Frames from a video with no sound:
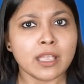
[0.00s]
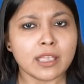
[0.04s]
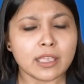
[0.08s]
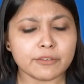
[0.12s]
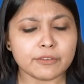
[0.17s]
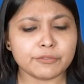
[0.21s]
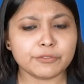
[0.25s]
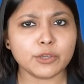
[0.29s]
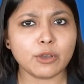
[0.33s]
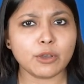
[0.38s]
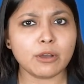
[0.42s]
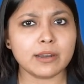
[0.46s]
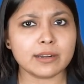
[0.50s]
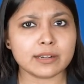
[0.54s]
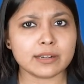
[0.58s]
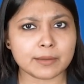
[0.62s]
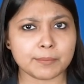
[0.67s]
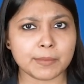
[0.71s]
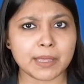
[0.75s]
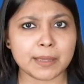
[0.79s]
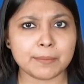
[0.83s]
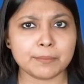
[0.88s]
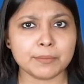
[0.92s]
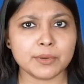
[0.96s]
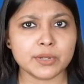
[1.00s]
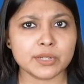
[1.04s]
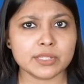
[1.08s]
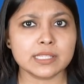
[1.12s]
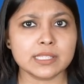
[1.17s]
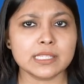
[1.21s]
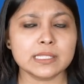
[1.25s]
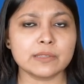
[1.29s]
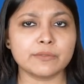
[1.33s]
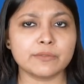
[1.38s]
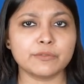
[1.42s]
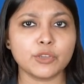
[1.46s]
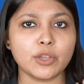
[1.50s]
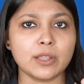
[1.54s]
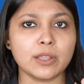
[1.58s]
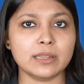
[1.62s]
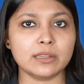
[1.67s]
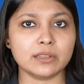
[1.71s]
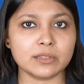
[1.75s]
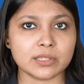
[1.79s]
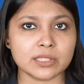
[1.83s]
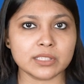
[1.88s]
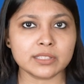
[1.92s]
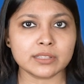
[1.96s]
If you all remember this, if you
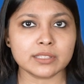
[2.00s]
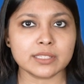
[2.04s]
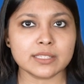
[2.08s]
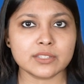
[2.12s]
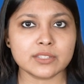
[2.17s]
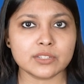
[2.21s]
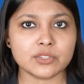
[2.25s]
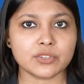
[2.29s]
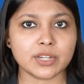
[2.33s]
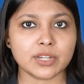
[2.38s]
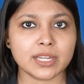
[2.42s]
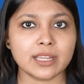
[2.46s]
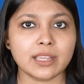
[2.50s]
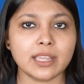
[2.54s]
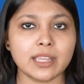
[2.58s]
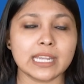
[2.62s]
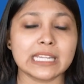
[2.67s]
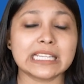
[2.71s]
all learn this trick,